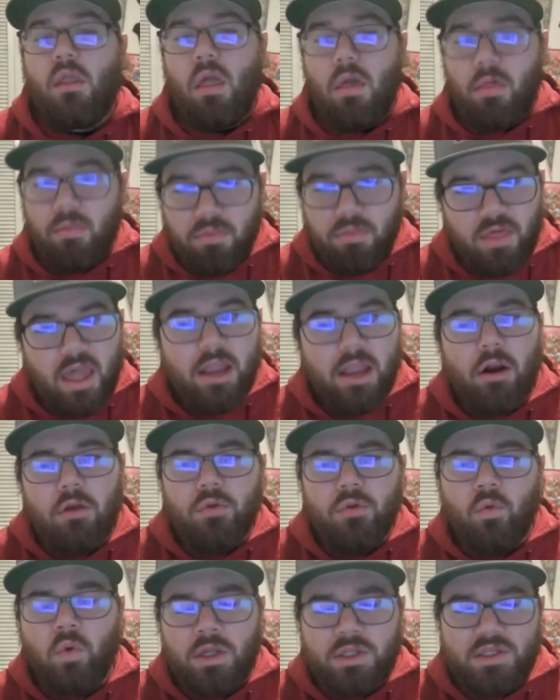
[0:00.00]
They are
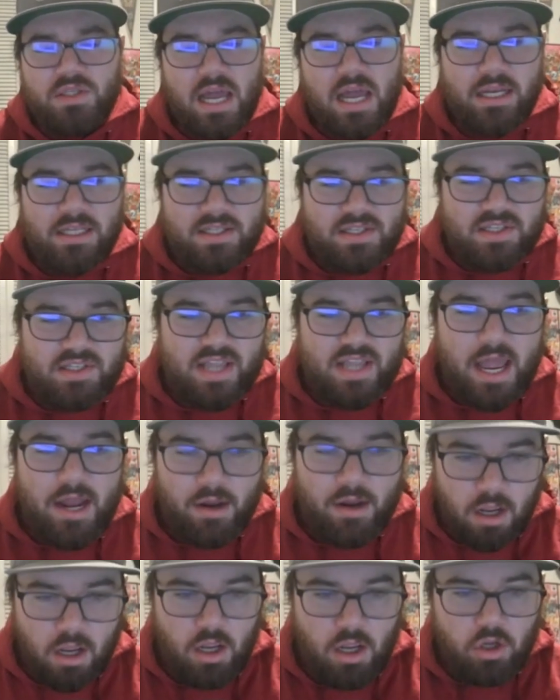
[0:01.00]
the ones that instead
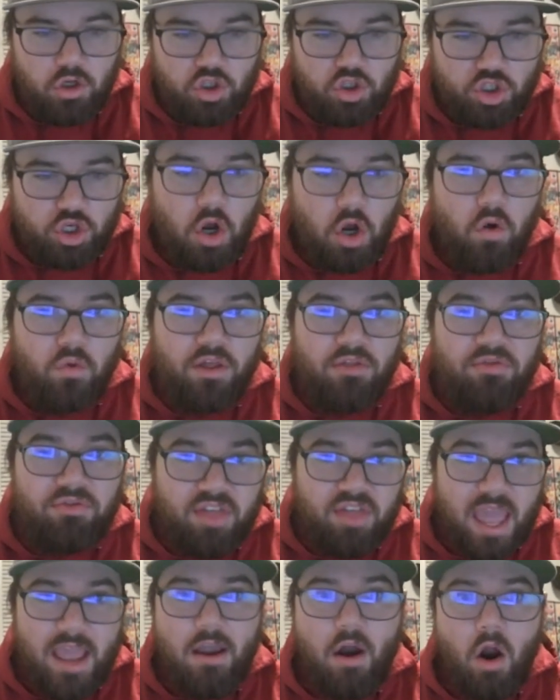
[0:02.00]
show that
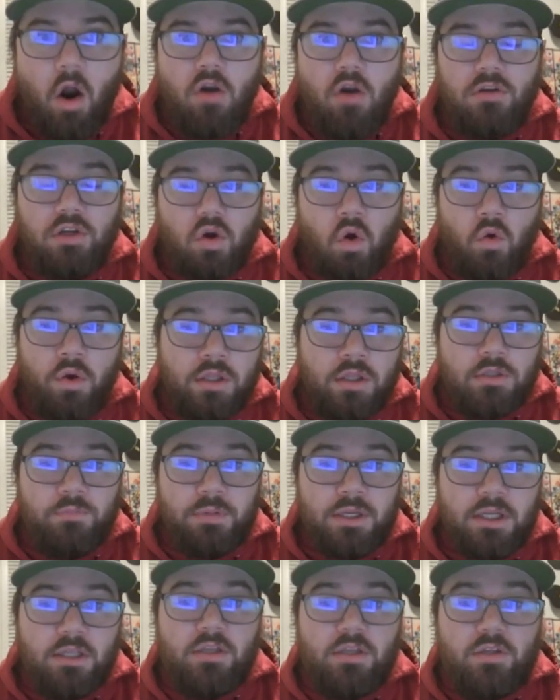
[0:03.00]
they aren't going to
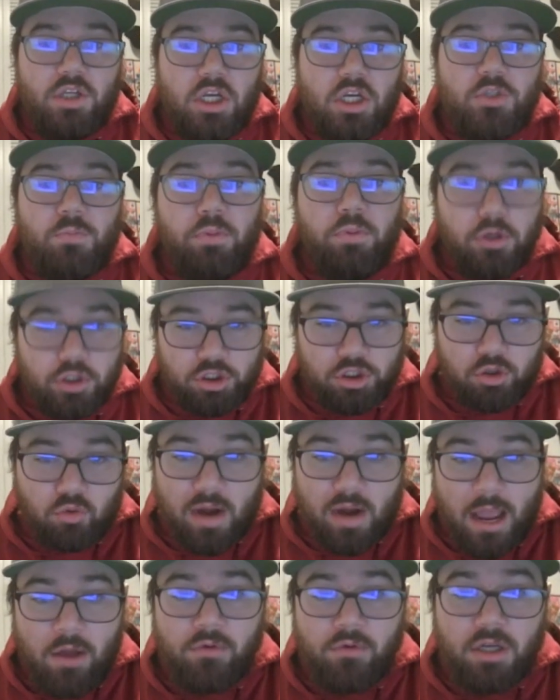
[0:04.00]
be just pushed
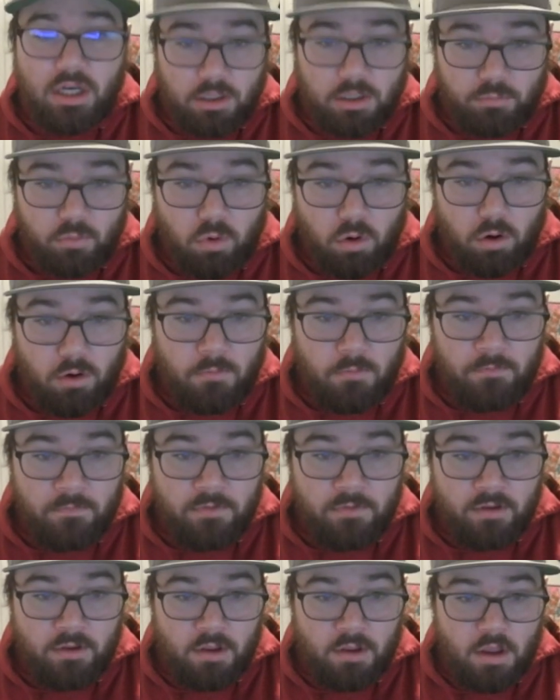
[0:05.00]
around anymore.
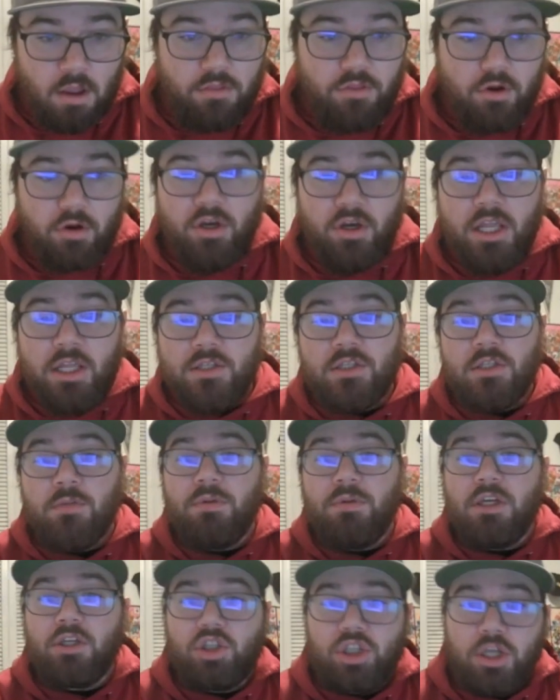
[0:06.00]
There needs to
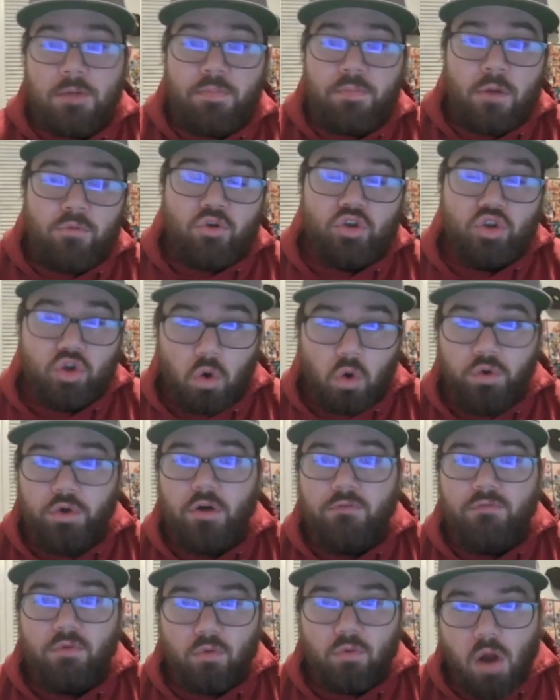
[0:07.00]
be a chip on the shoulder
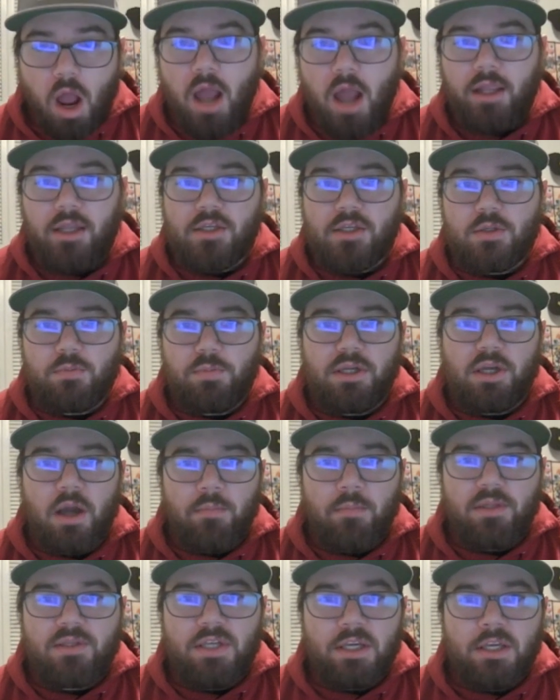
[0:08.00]
of the Rockies to become
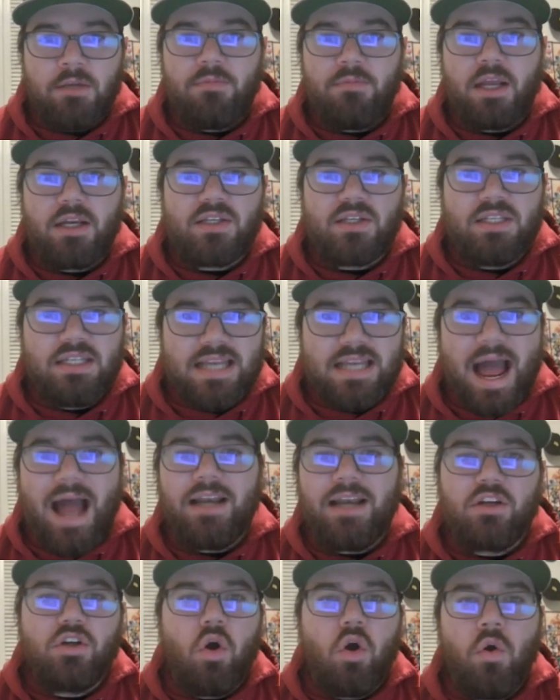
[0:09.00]
a team that is
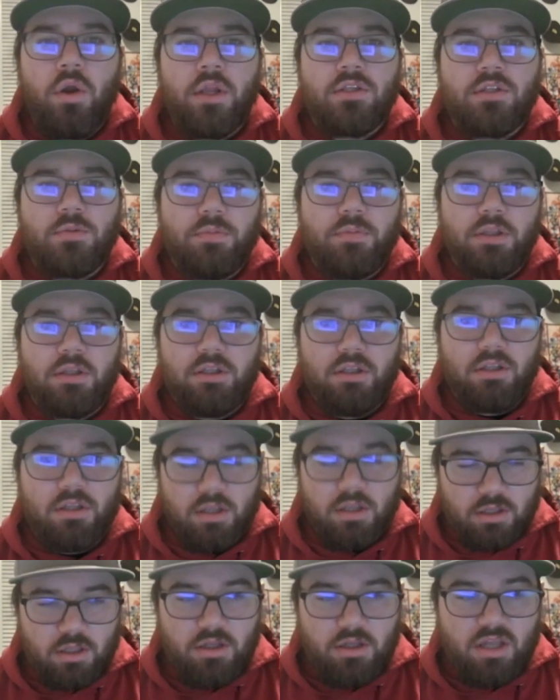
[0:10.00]
not going
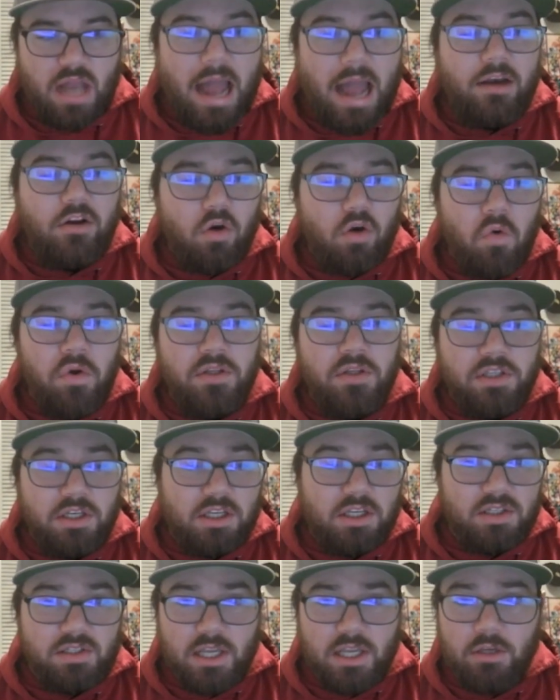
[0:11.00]
to
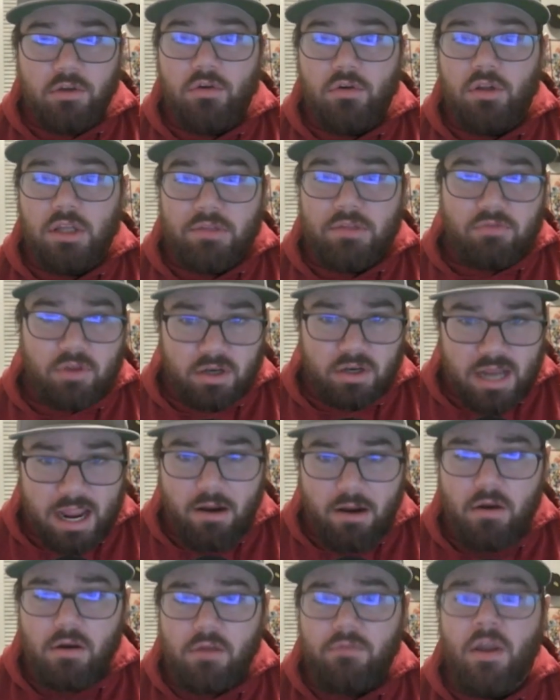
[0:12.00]
continue to let the
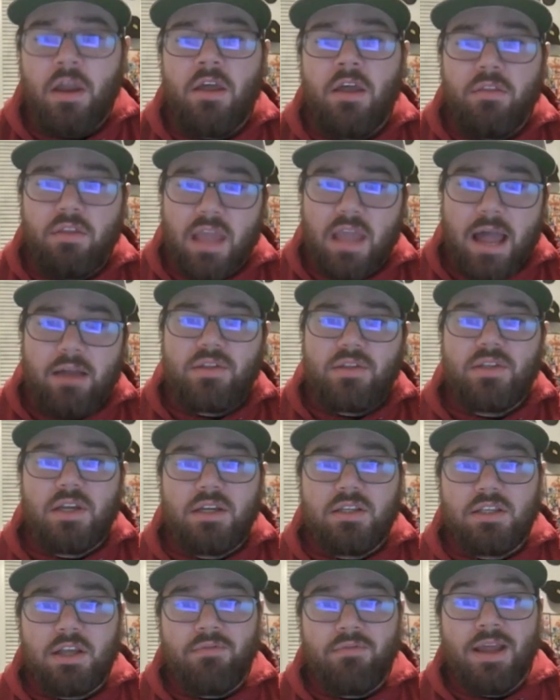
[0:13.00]
narrative, the
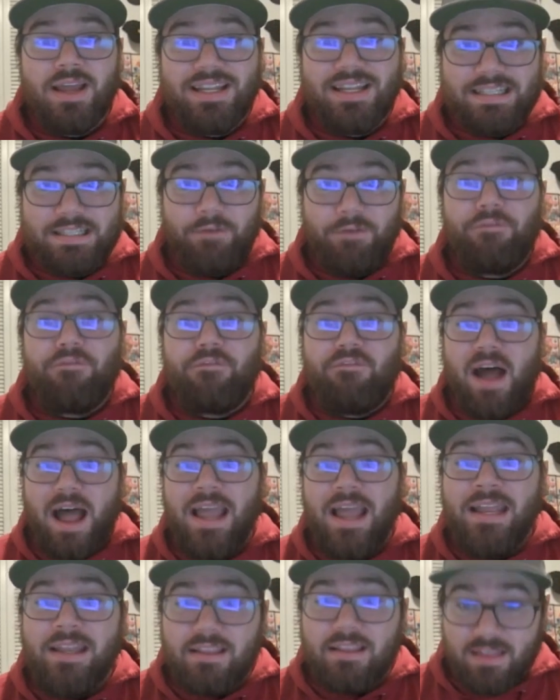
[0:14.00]
outside stuff,
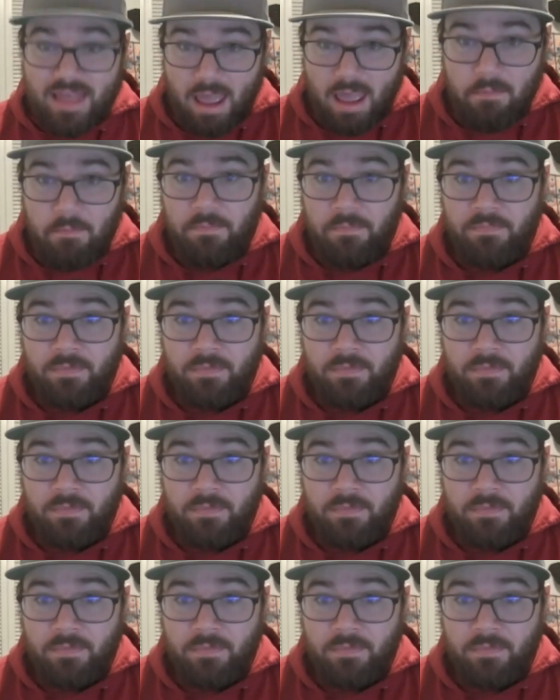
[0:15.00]
define them.